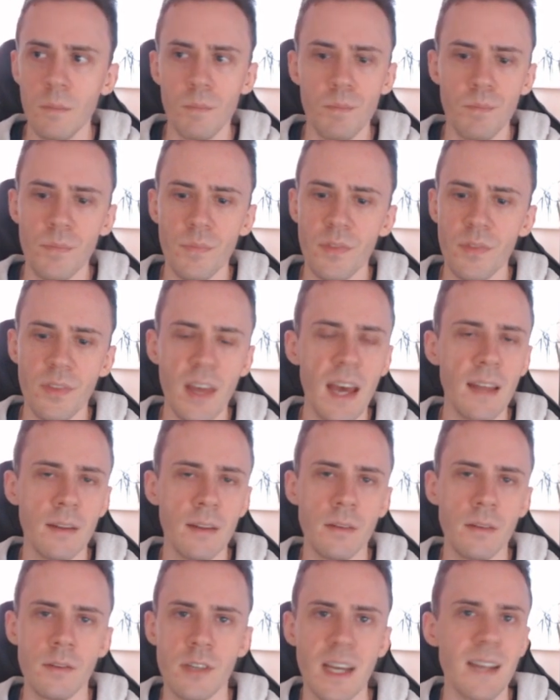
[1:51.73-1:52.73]

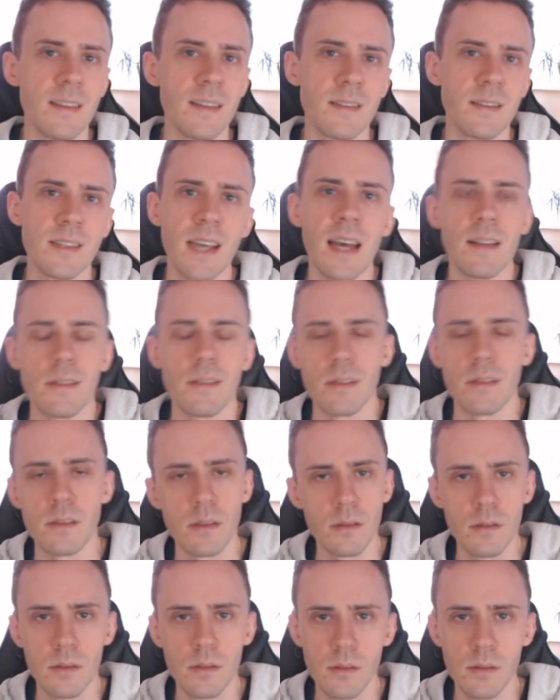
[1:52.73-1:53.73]
than 10 cents.
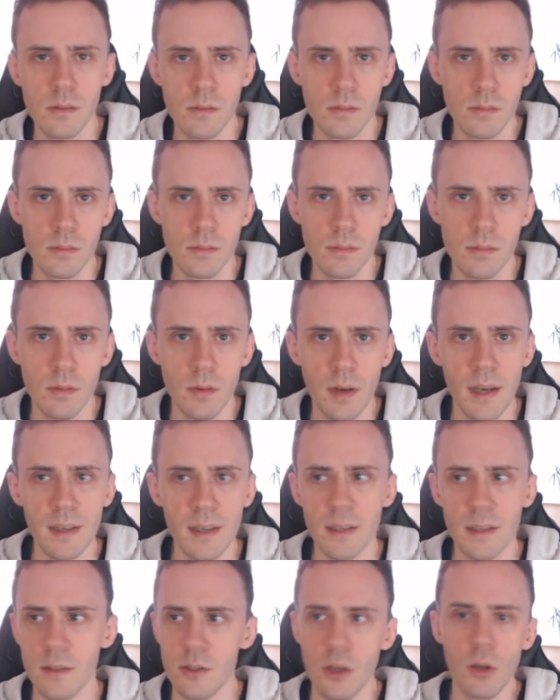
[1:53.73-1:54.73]
And
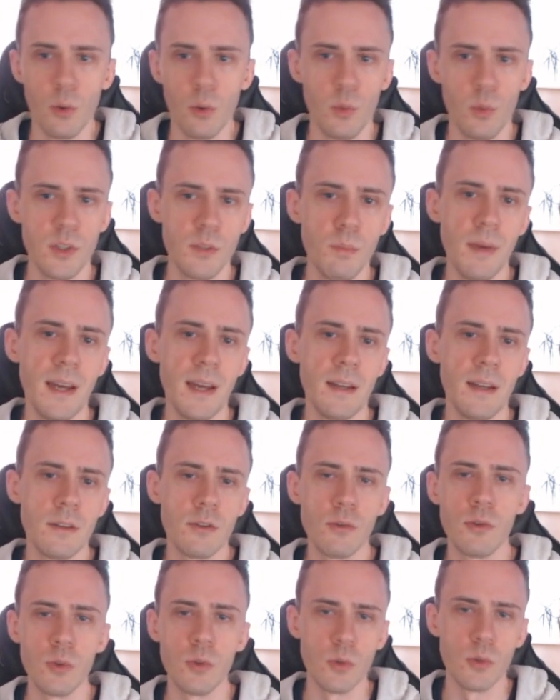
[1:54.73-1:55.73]
it's always better to
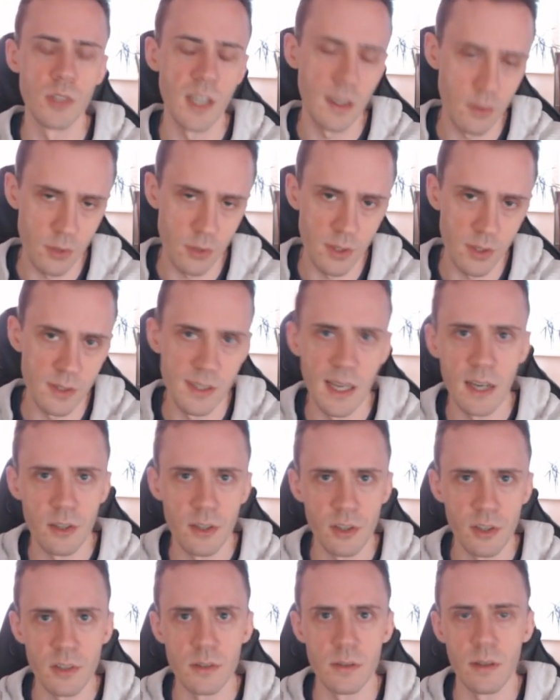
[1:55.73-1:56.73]
do 10
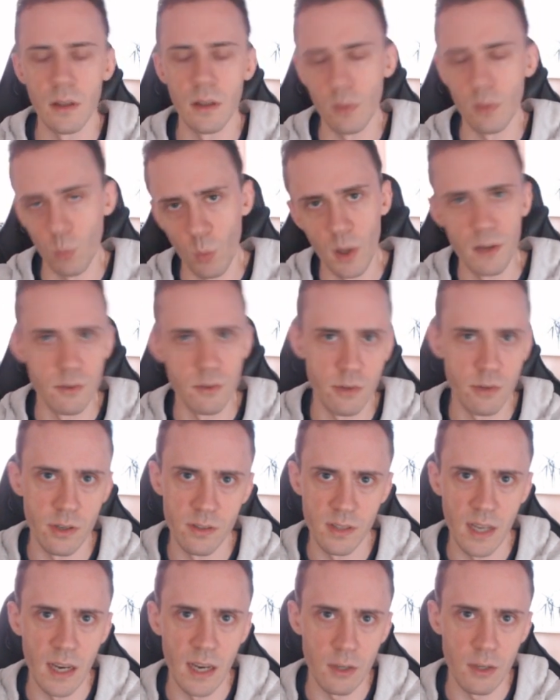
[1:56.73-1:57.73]
transactions than one
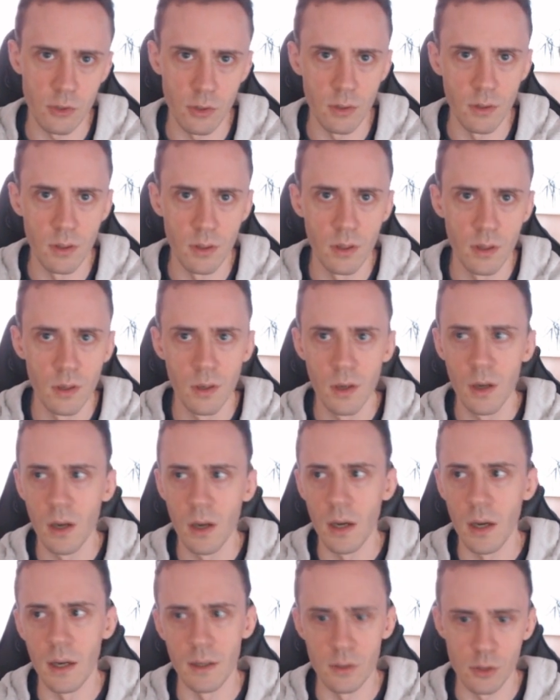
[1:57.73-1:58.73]
transaction.
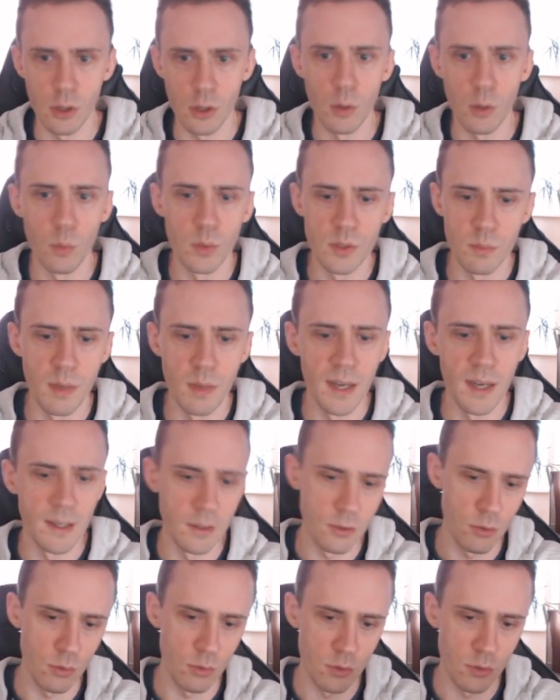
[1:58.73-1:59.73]
And it's always better
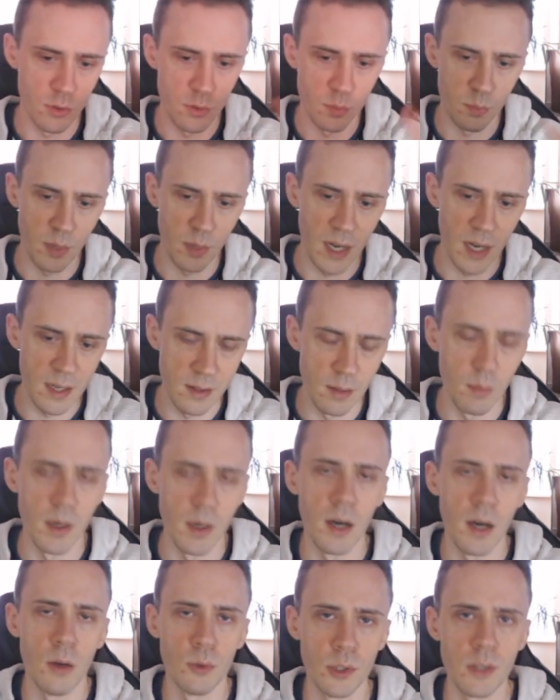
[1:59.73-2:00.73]
to spread them
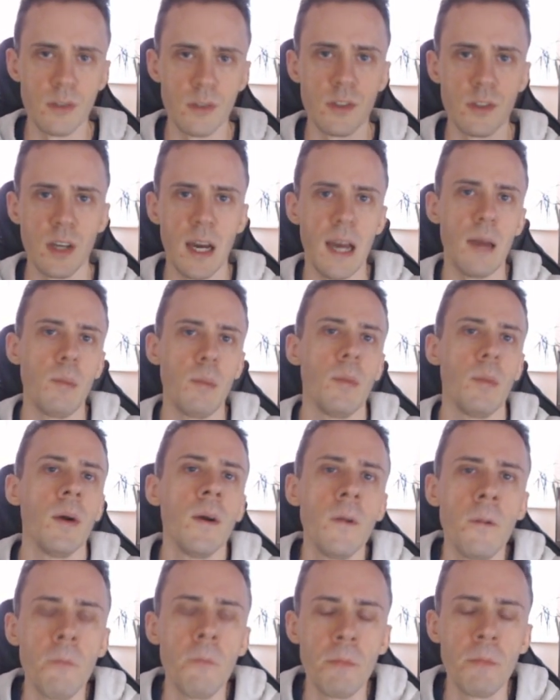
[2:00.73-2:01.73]
out in time
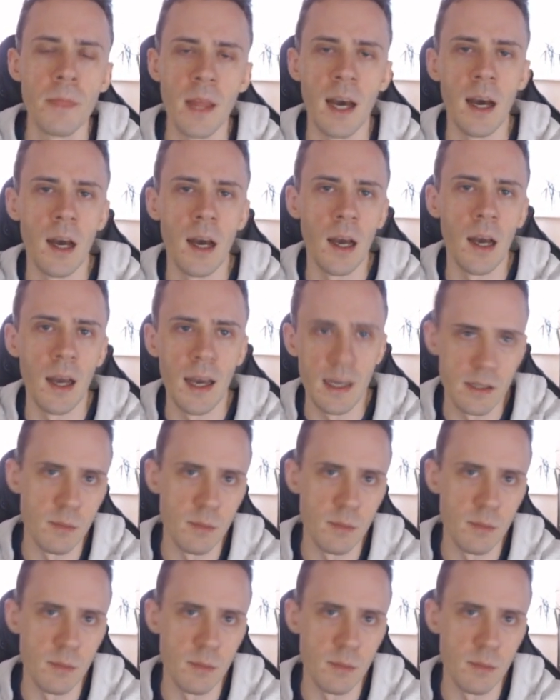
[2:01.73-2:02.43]
uh, as